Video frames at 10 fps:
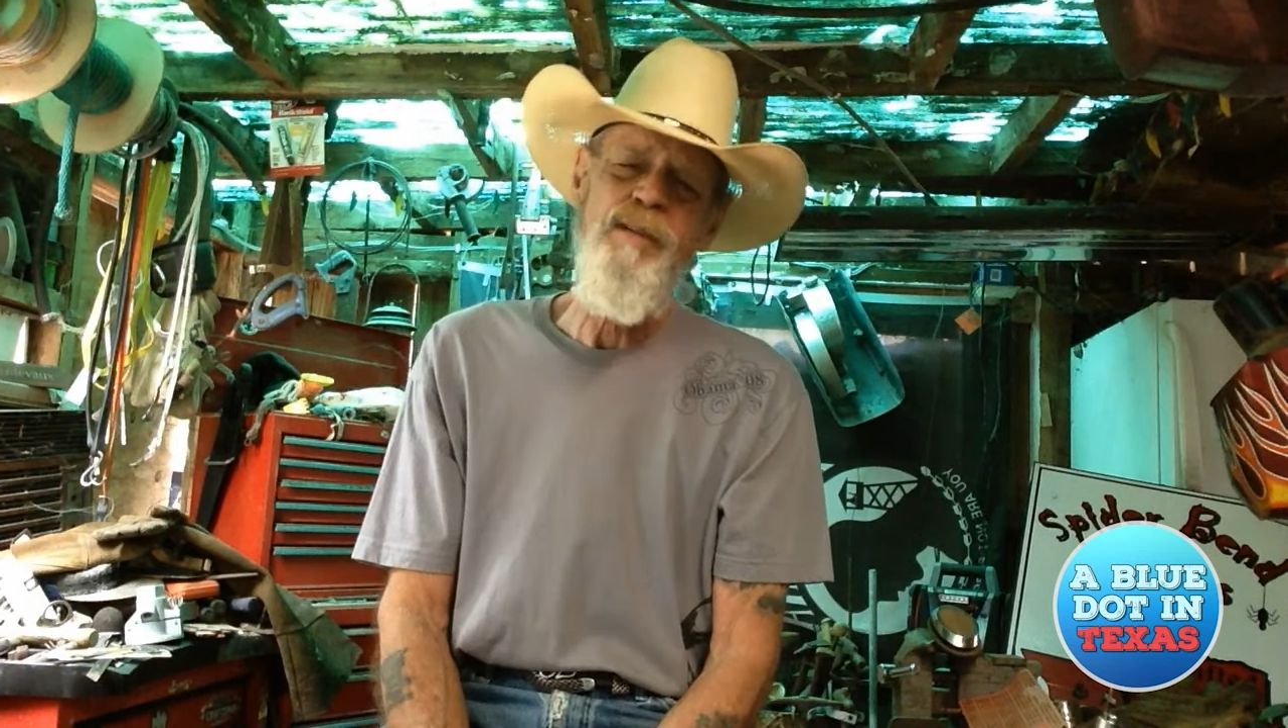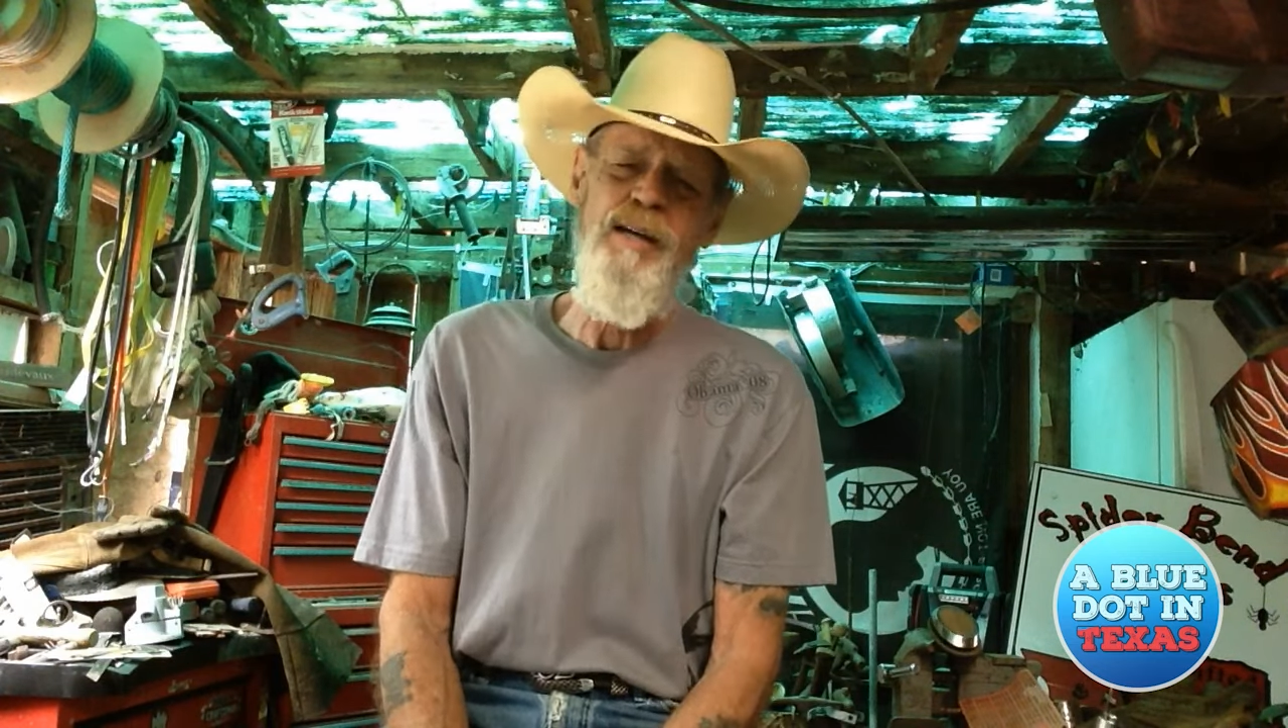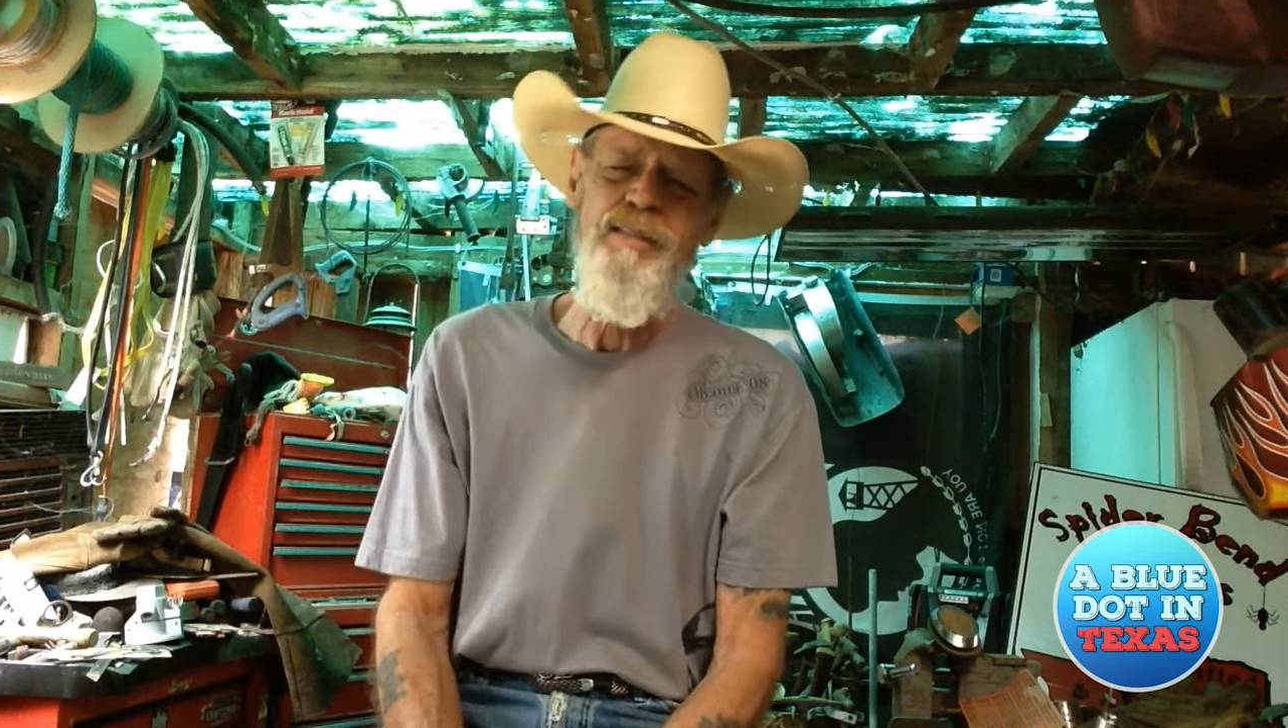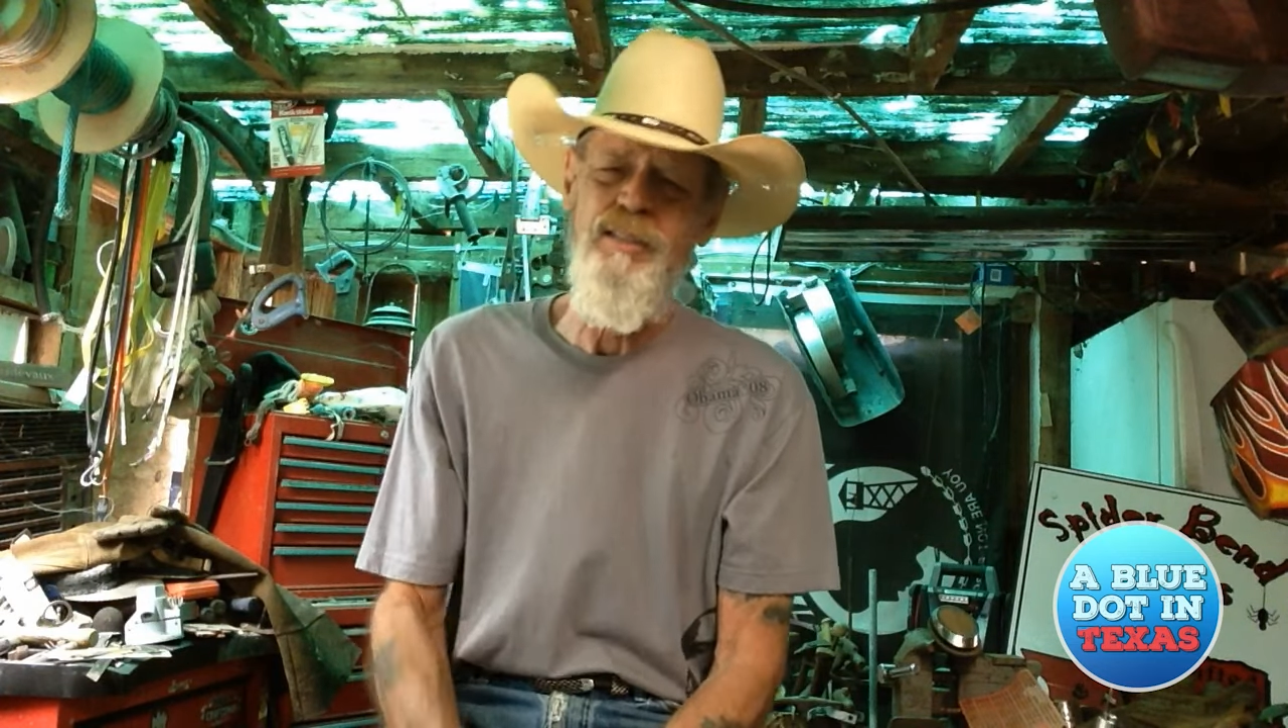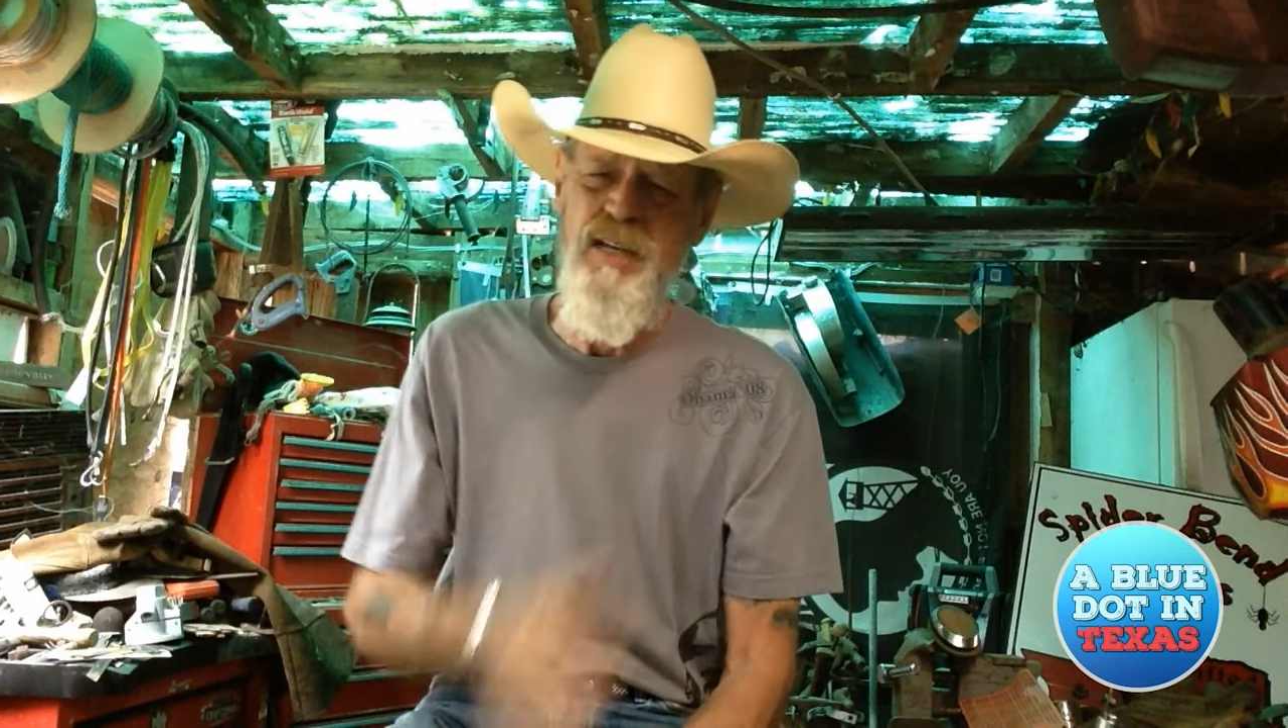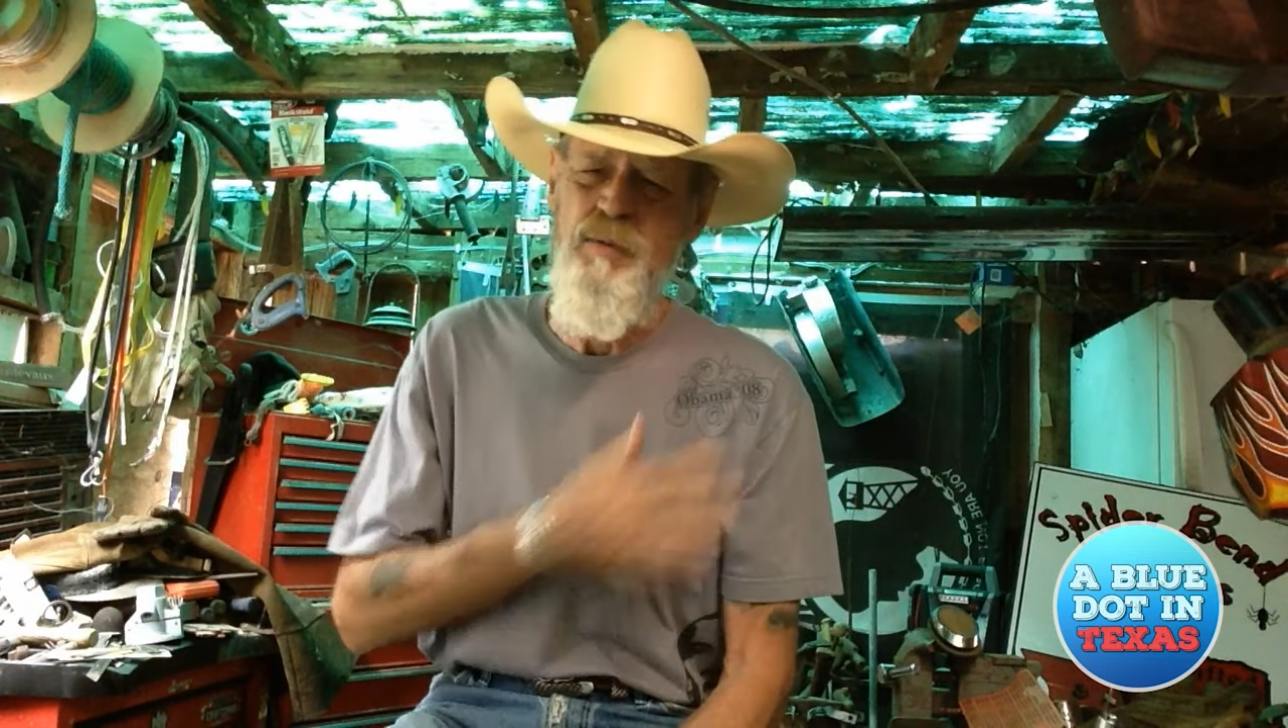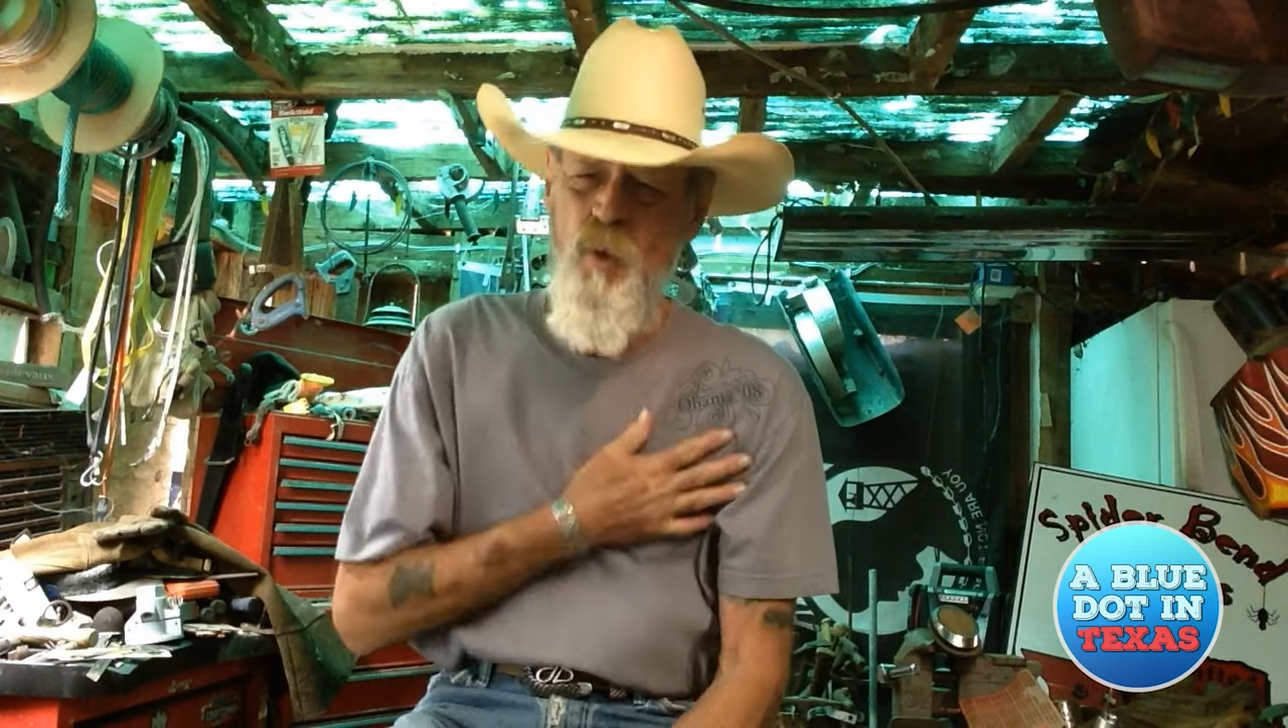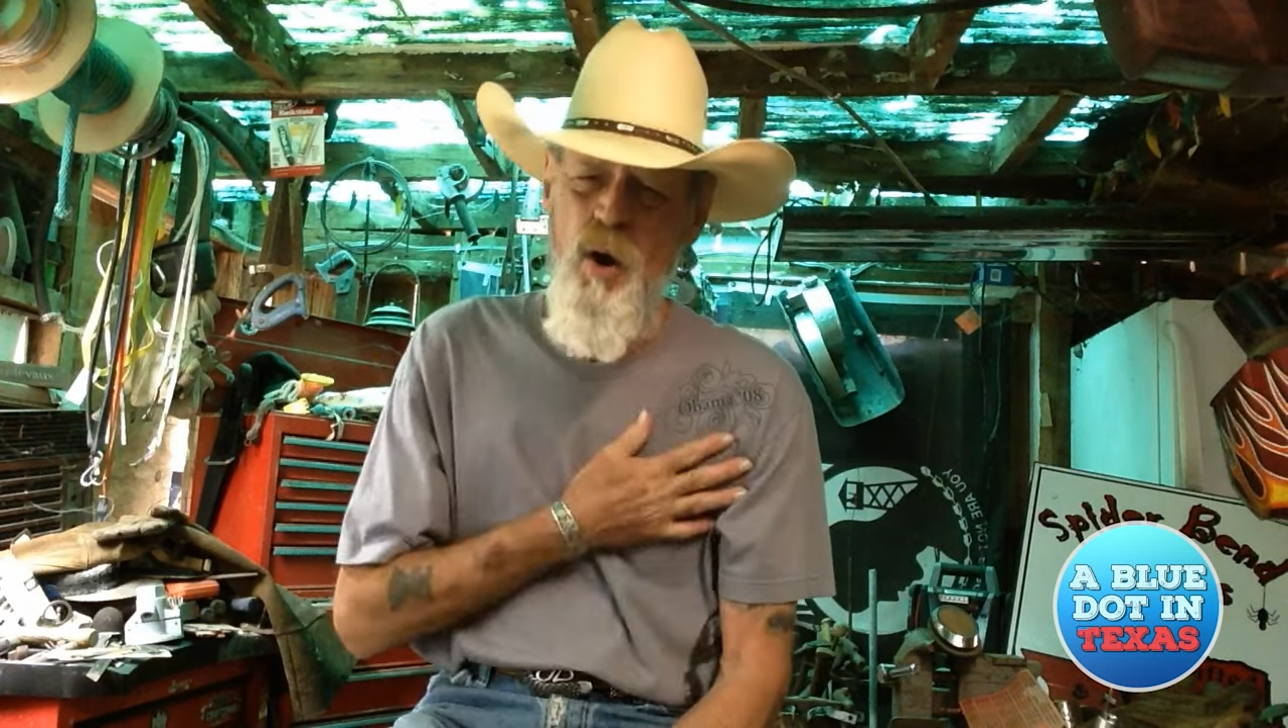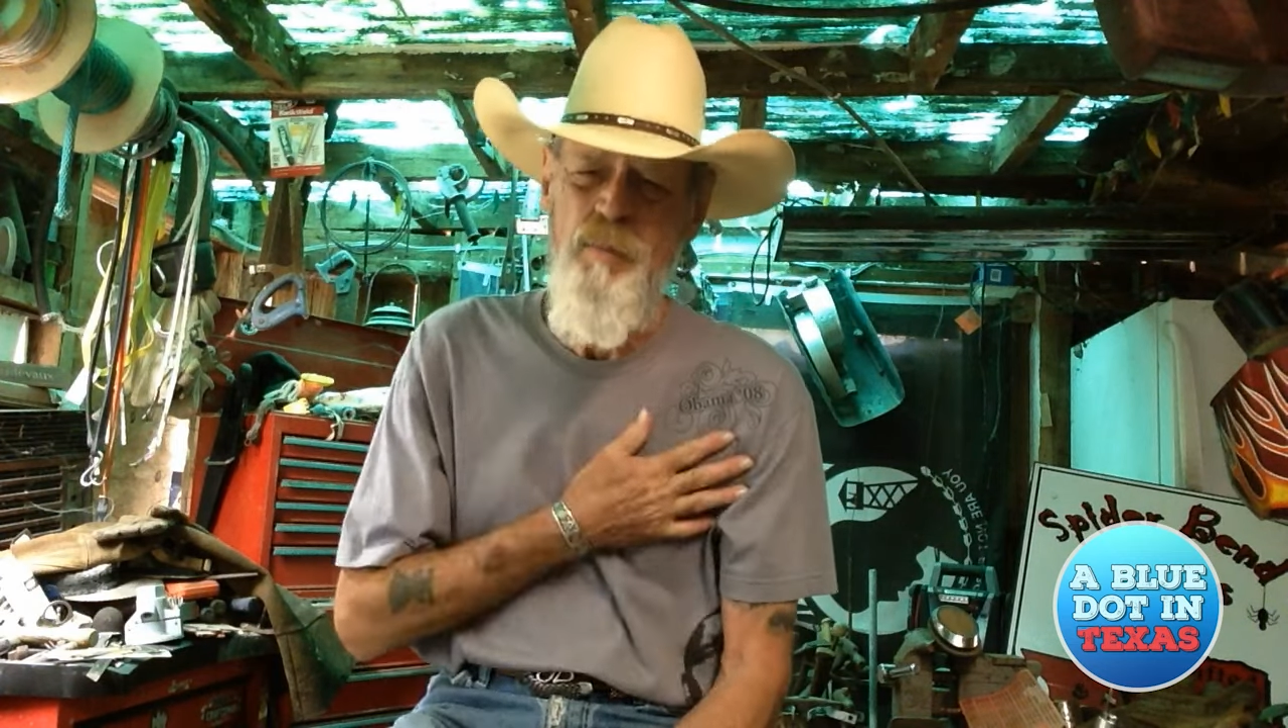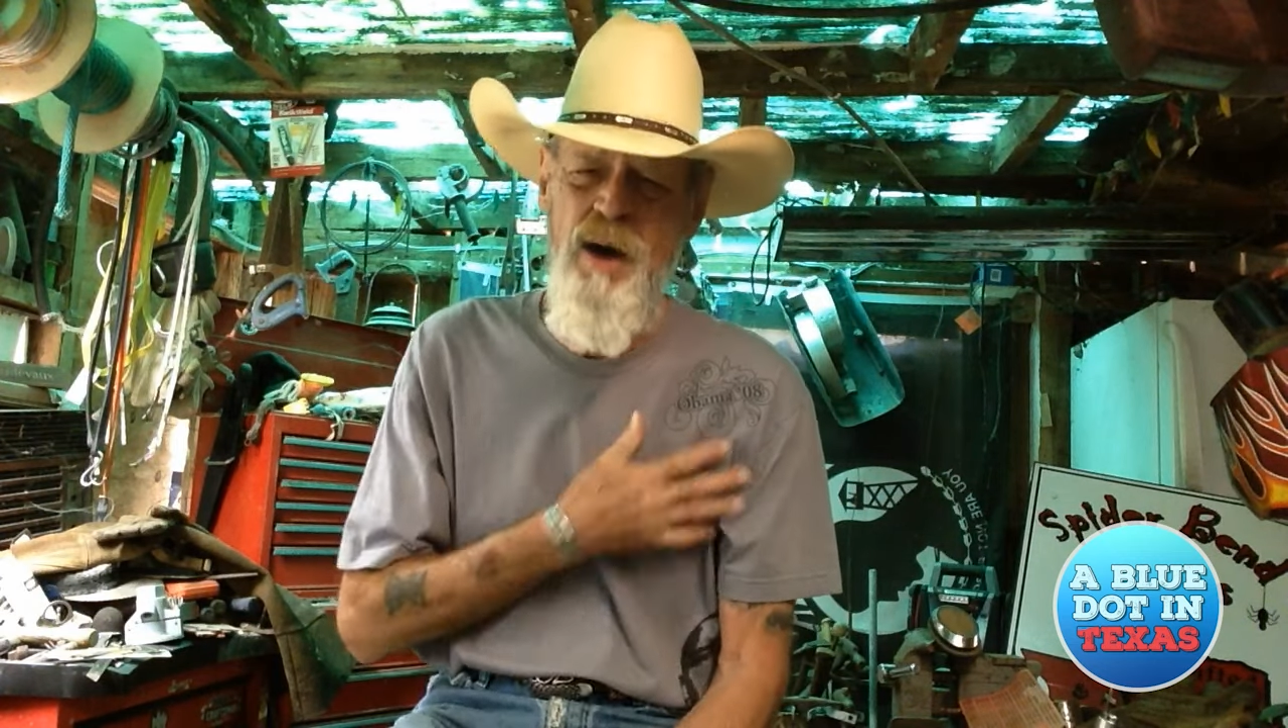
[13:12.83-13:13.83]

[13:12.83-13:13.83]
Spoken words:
it warmed